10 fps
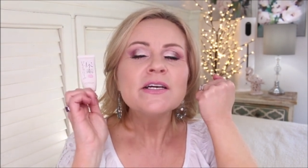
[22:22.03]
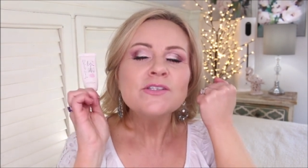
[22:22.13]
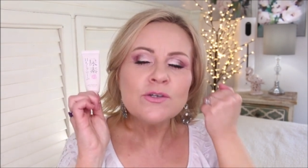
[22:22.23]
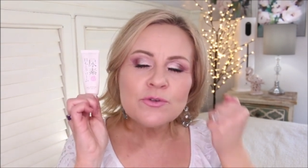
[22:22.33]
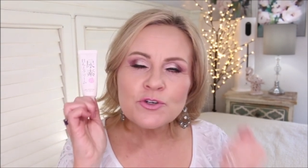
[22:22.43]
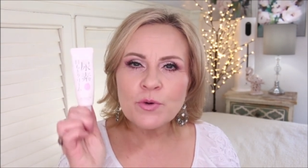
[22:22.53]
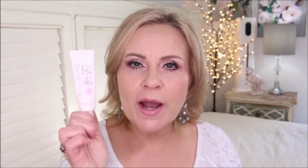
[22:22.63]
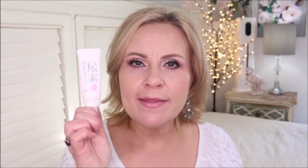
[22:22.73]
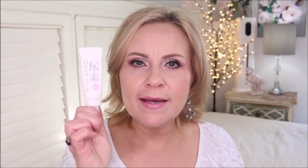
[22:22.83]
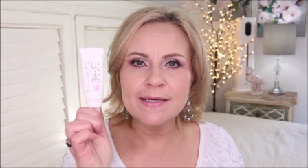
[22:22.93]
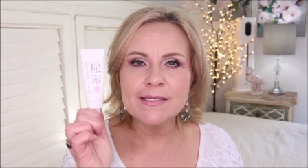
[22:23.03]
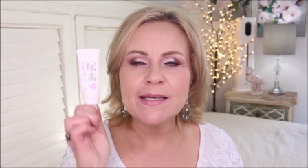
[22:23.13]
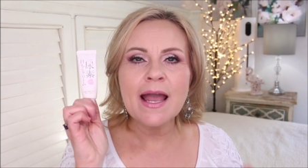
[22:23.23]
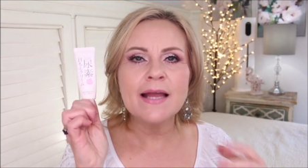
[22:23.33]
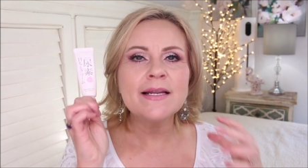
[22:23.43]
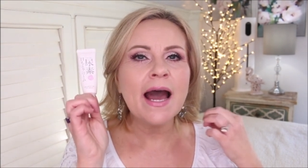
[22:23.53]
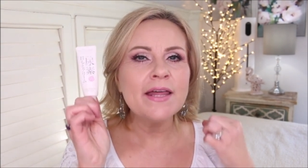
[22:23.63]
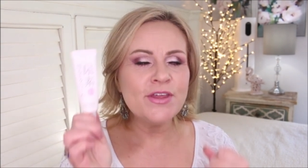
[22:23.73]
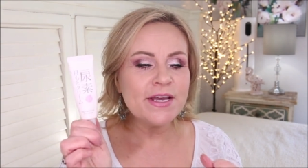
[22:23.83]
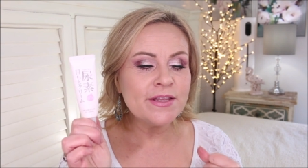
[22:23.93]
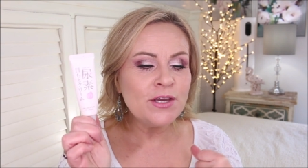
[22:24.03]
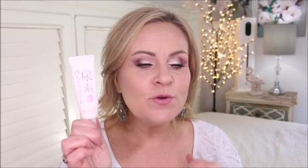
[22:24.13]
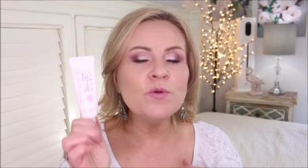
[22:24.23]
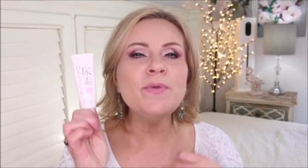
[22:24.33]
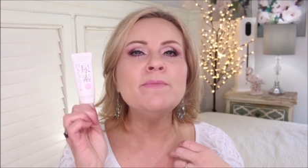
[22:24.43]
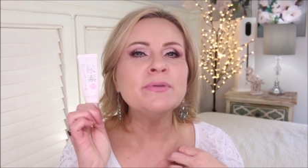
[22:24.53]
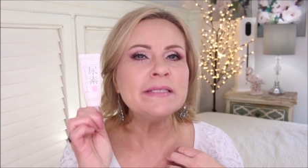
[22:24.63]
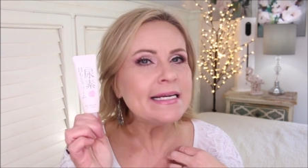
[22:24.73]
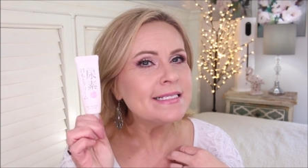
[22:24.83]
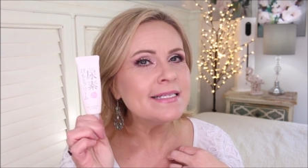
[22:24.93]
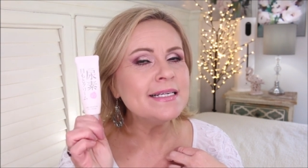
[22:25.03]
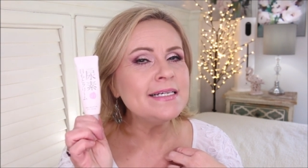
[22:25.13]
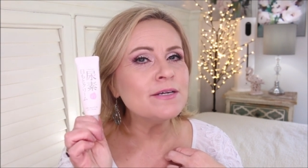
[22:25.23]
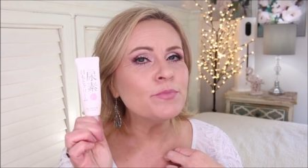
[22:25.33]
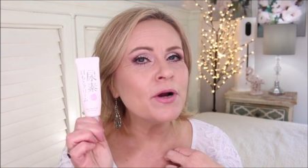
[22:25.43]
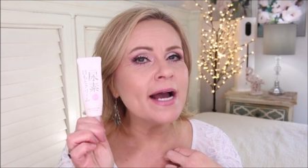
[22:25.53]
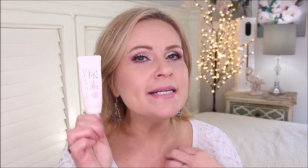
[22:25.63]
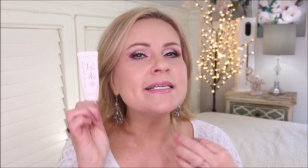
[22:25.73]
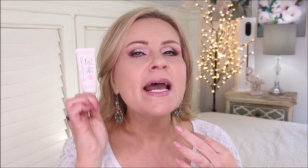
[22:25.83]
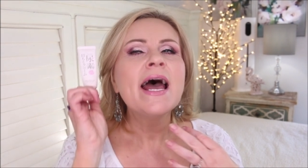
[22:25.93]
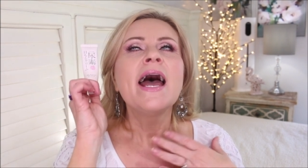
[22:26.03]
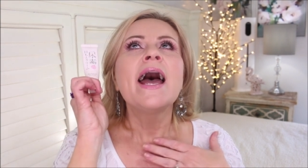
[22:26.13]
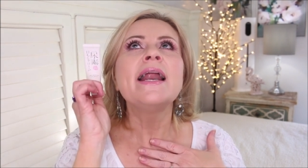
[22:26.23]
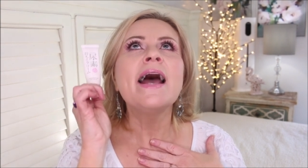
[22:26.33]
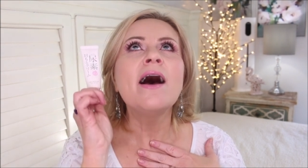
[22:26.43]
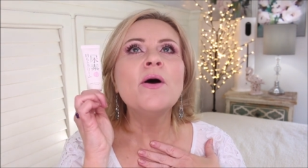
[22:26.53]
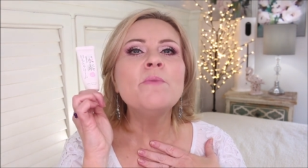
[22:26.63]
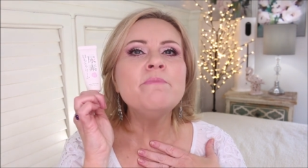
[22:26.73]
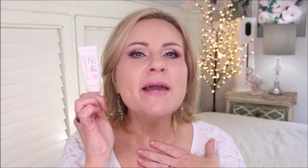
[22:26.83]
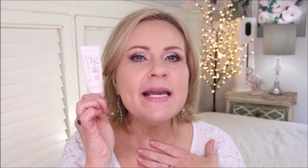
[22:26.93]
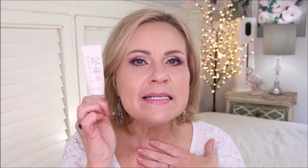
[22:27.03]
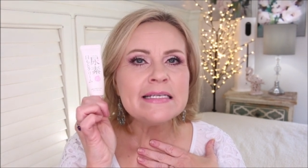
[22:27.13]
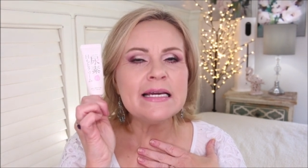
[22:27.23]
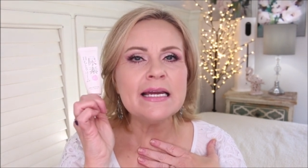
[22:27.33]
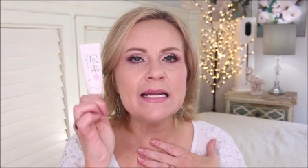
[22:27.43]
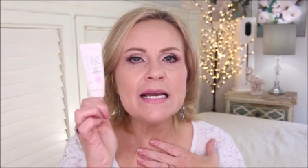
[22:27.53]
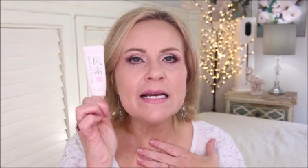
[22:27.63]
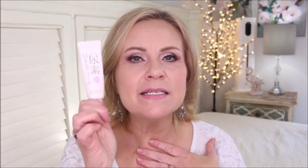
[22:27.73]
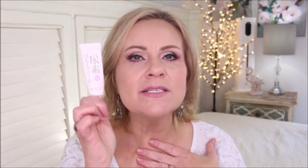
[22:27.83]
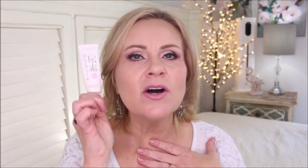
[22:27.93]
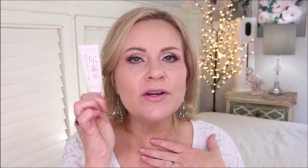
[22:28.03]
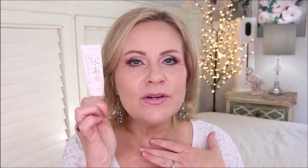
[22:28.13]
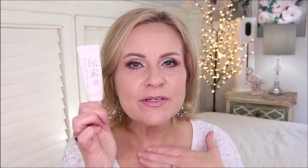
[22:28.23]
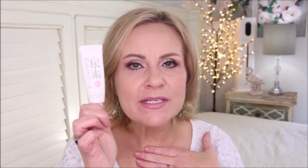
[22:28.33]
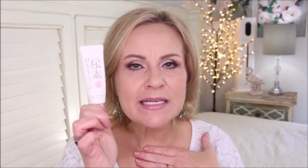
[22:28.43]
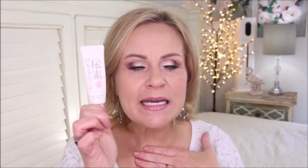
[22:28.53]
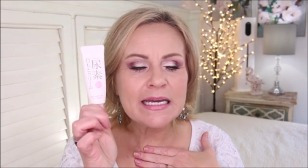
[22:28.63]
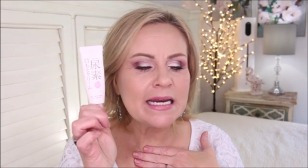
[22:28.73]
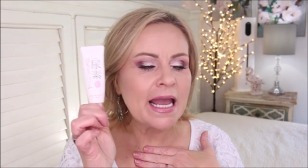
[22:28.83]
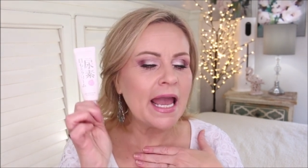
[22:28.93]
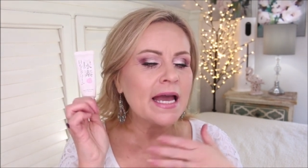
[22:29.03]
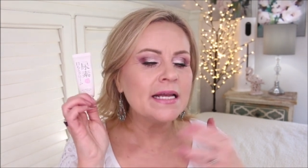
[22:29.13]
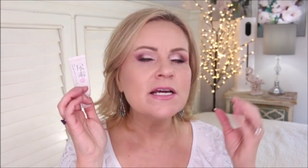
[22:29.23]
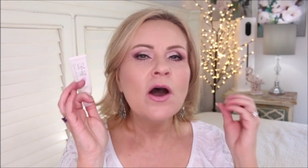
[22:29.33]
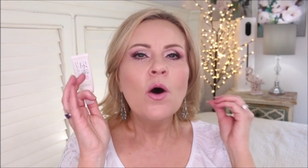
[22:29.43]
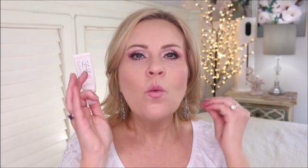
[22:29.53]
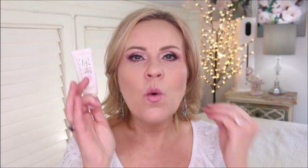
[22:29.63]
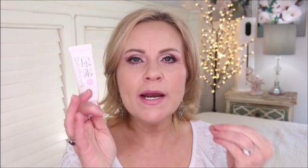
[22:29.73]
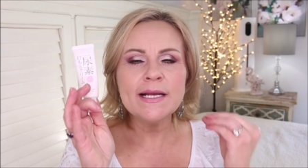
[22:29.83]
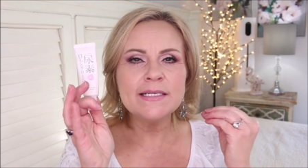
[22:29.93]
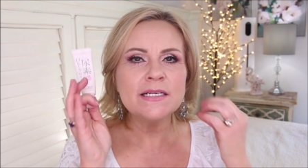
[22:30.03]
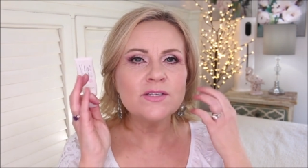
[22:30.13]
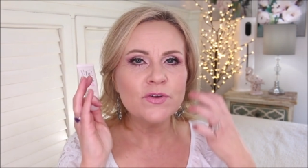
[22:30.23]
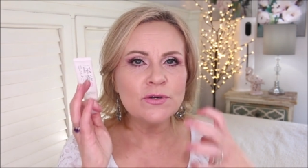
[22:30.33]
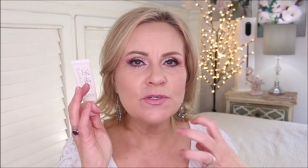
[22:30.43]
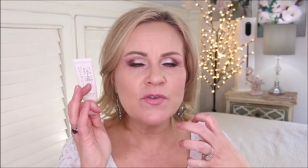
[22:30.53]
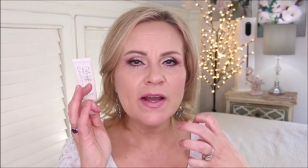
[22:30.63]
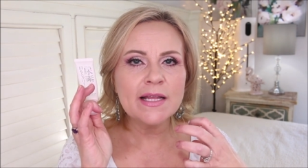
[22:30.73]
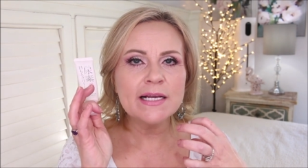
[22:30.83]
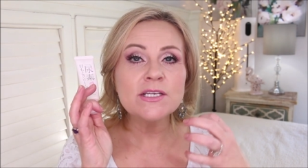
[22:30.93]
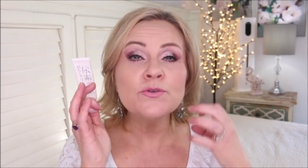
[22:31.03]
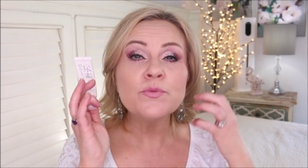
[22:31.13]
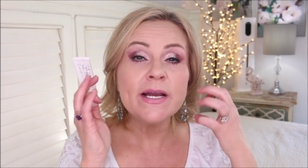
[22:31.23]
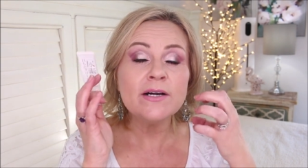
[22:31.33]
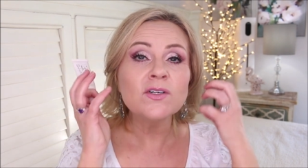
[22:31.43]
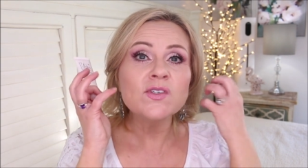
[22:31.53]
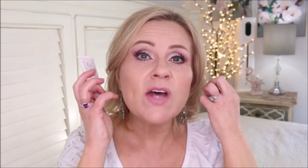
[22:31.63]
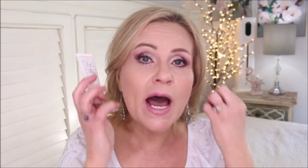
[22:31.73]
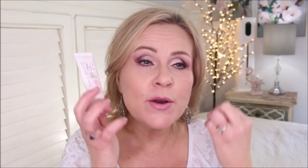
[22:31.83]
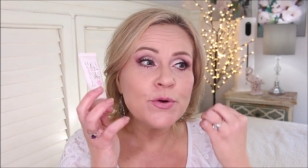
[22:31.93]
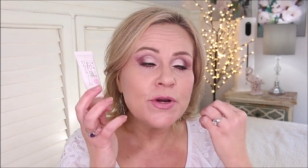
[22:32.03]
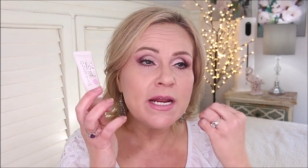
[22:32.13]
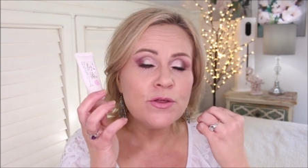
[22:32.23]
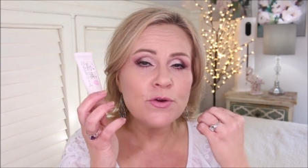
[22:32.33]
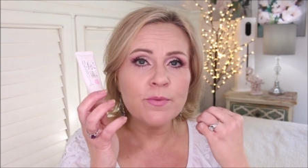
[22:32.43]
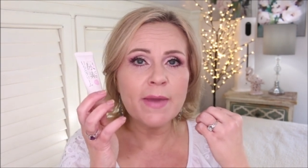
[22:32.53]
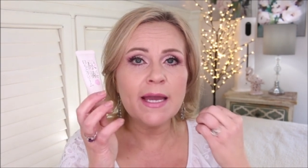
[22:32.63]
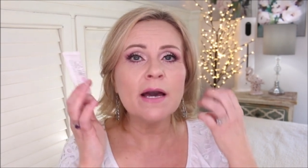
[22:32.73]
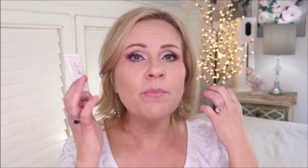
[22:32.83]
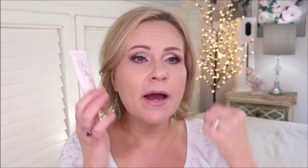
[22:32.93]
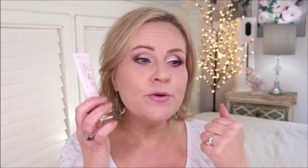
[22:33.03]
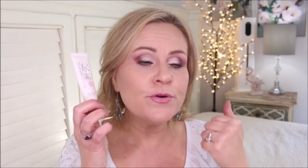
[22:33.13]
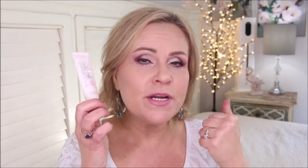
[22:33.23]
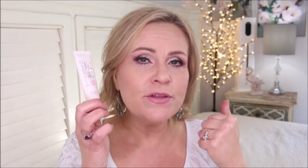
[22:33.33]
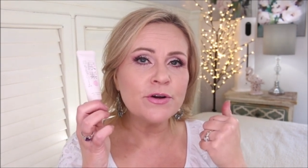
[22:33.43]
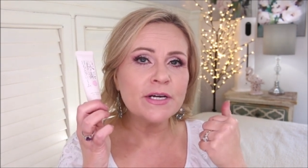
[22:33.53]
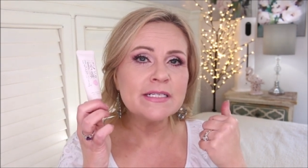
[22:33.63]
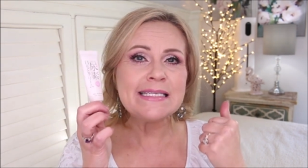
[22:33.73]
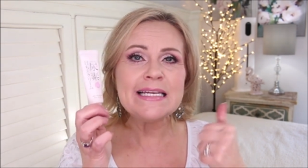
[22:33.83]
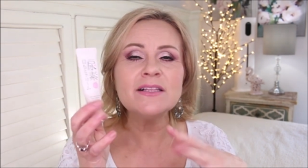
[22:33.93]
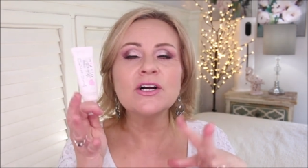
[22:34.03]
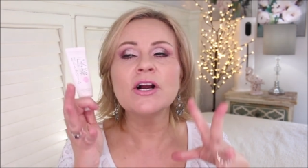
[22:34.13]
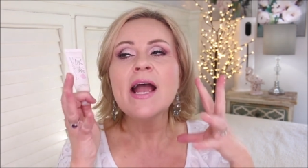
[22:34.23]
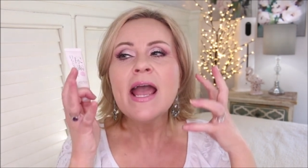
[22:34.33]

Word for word: So try this. And I think that you will be pleasantly surprised at how amazing it is on your skin and what it does for those fine lines and wrinkles underneath your makeup, underneath your concealer.